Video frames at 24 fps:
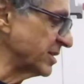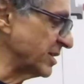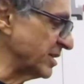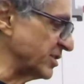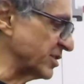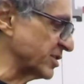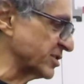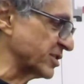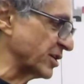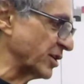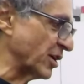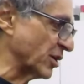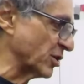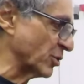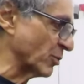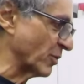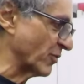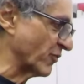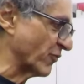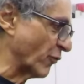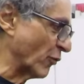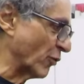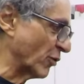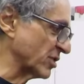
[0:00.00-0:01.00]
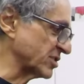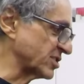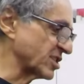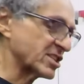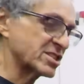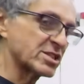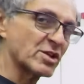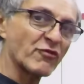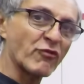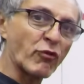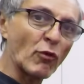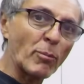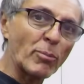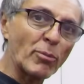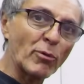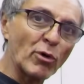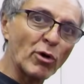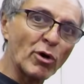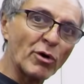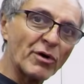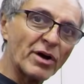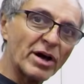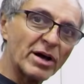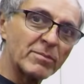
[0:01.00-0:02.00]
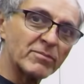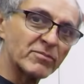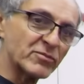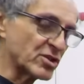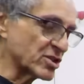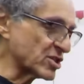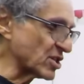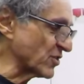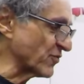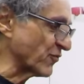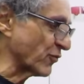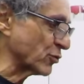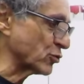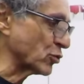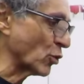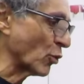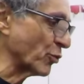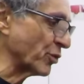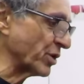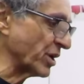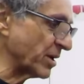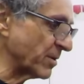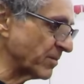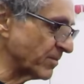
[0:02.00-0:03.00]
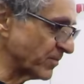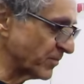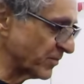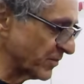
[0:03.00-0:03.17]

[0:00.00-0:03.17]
And this is another one for a 64 Polora. This is for Tony,